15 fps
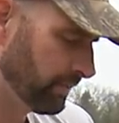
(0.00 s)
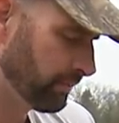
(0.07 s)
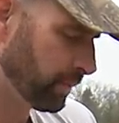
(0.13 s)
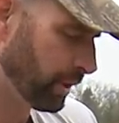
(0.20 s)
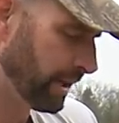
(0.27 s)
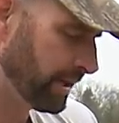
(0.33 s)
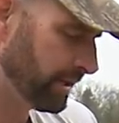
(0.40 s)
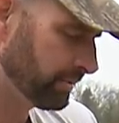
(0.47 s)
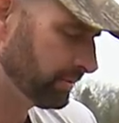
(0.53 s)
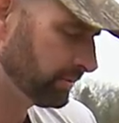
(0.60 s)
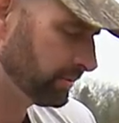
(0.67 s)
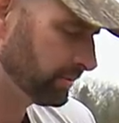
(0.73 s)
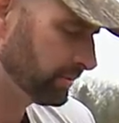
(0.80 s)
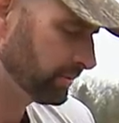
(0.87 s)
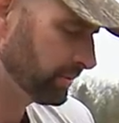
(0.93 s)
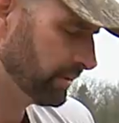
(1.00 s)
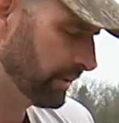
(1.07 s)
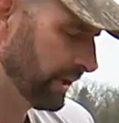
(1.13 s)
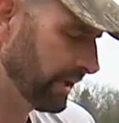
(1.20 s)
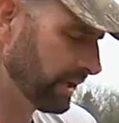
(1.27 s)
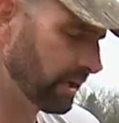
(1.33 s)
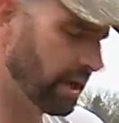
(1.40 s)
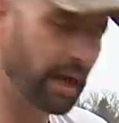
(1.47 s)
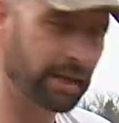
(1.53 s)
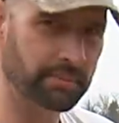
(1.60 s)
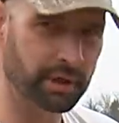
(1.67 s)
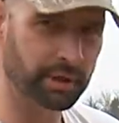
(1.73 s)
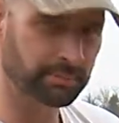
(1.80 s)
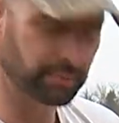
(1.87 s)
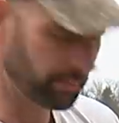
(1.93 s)
brown and a light
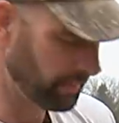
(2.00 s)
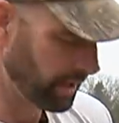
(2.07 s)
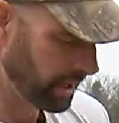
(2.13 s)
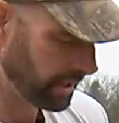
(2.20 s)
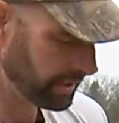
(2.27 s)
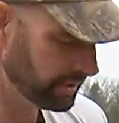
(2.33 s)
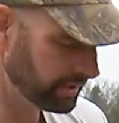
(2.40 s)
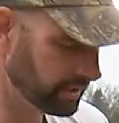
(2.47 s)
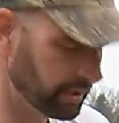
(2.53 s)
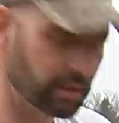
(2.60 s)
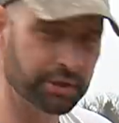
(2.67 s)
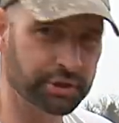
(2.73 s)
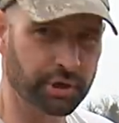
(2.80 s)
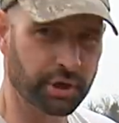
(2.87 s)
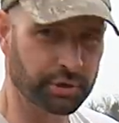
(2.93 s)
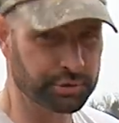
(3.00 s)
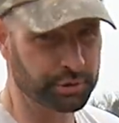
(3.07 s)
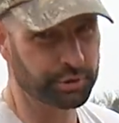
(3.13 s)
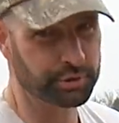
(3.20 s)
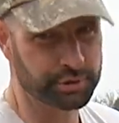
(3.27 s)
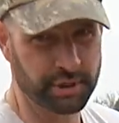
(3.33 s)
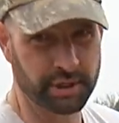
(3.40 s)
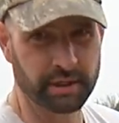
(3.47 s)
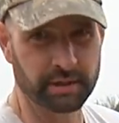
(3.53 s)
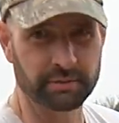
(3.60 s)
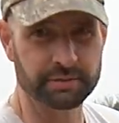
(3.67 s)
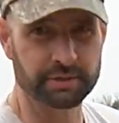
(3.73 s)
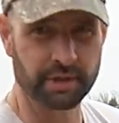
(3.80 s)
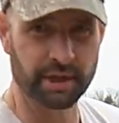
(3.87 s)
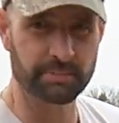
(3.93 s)
purple body and a chartreuse tail.
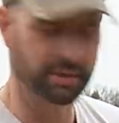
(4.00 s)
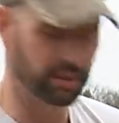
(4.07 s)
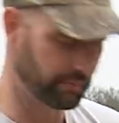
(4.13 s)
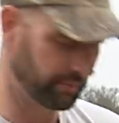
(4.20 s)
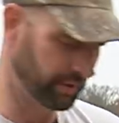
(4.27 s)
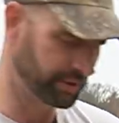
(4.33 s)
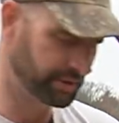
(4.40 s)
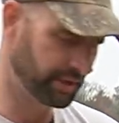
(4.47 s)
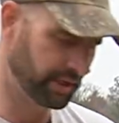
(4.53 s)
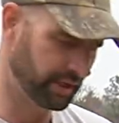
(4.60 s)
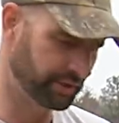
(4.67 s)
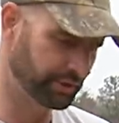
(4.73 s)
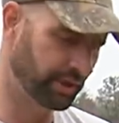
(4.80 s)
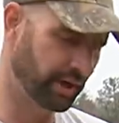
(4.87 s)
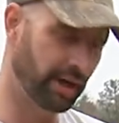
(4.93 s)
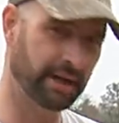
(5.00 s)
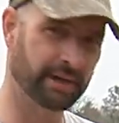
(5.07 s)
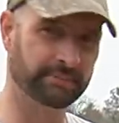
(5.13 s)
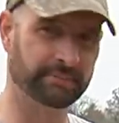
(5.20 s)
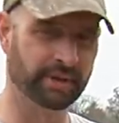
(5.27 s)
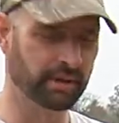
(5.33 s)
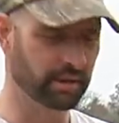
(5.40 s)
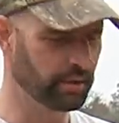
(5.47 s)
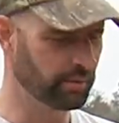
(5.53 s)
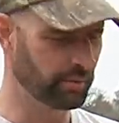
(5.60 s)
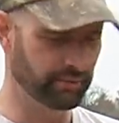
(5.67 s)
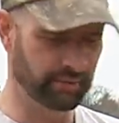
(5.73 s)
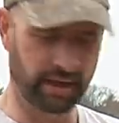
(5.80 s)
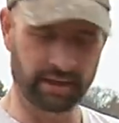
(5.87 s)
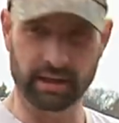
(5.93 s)
So that'll be the first thing I try and
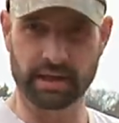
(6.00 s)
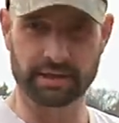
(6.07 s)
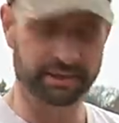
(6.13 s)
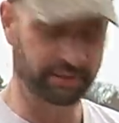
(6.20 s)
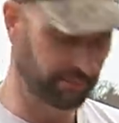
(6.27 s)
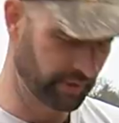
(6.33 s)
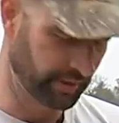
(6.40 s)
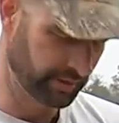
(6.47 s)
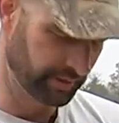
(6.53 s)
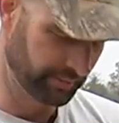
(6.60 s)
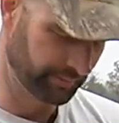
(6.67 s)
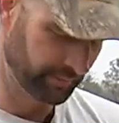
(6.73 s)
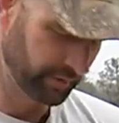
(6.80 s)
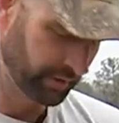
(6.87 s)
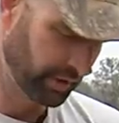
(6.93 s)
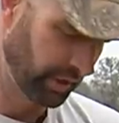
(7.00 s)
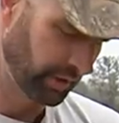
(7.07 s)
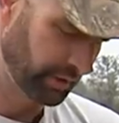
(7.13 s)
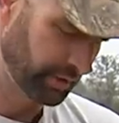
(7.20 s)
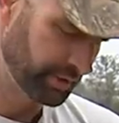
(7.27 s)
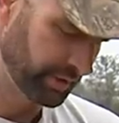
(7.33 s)
we've got lots of other colors